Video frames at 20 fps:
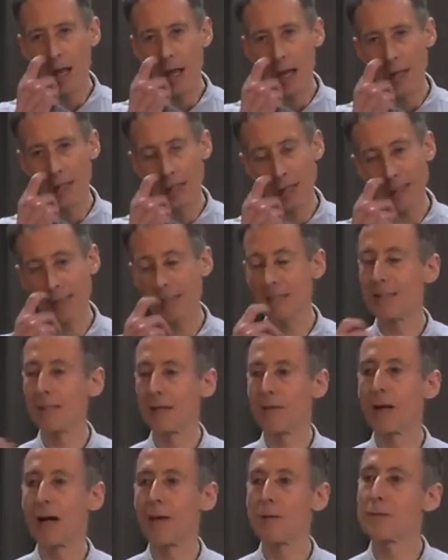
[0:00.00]
In
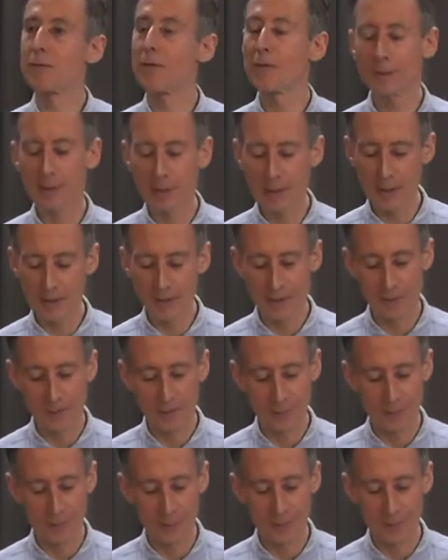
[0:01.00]
1967, I was 15 years
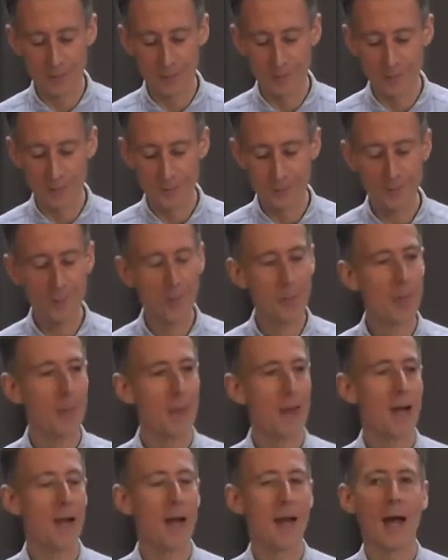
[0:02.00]
old,
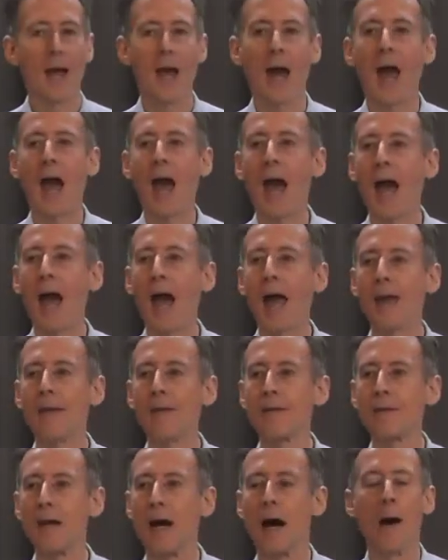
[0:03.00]

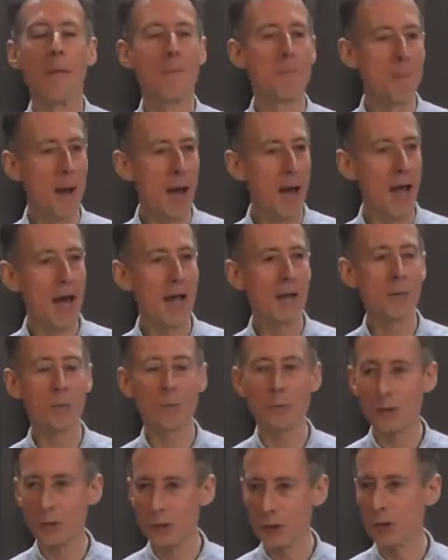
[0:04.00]
and a man
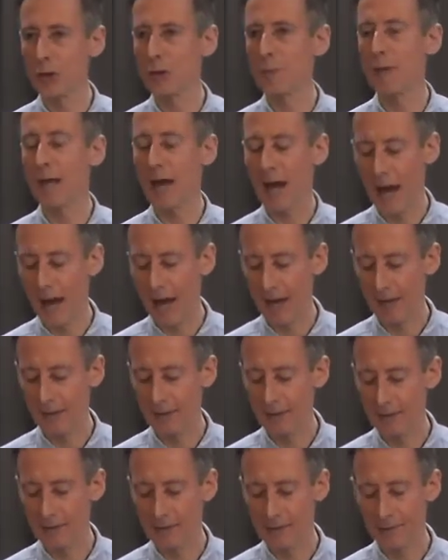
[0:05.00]
was due to be
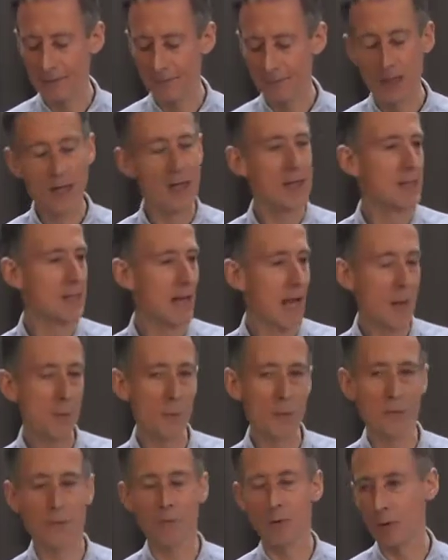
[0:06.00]
hanged. His name
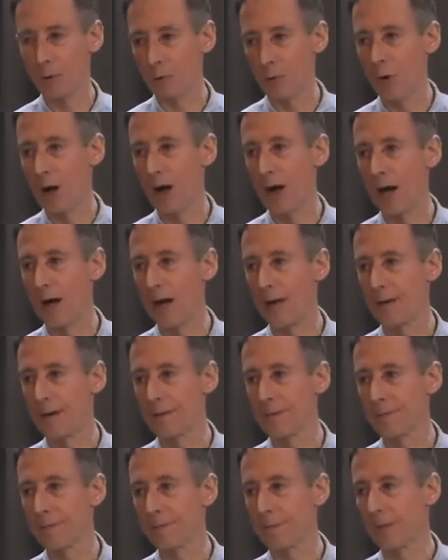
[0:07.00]
was Ronald Ryan.
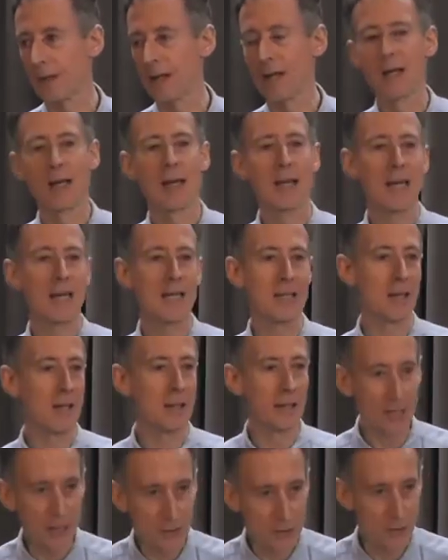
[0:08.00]
He'd
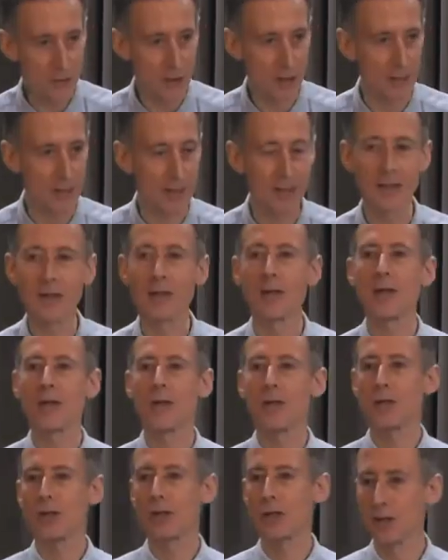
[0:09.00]
allegedly
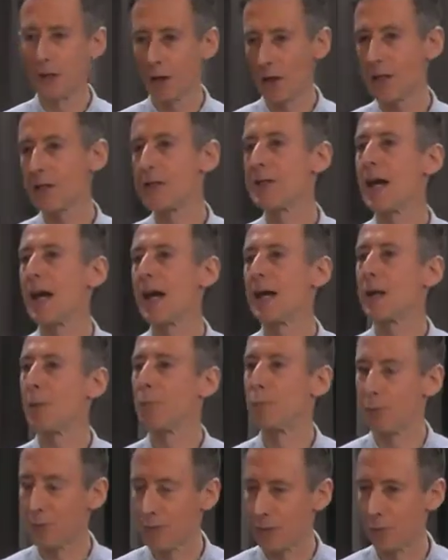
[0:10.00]
shot dead
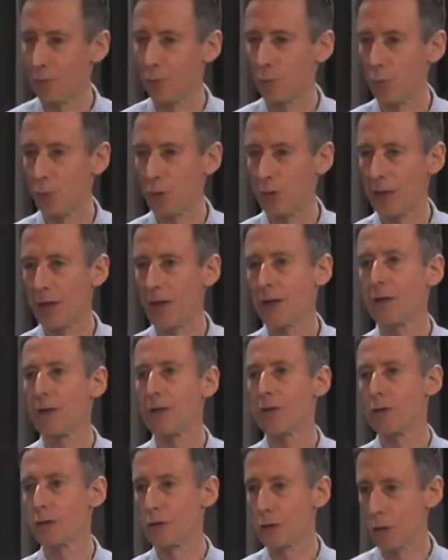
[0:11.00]
a prison warder
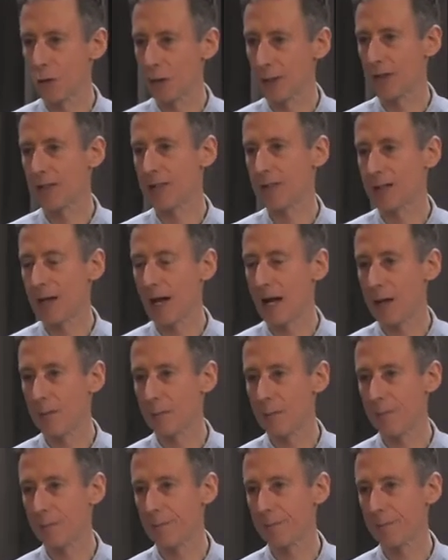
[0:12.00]
during an escape.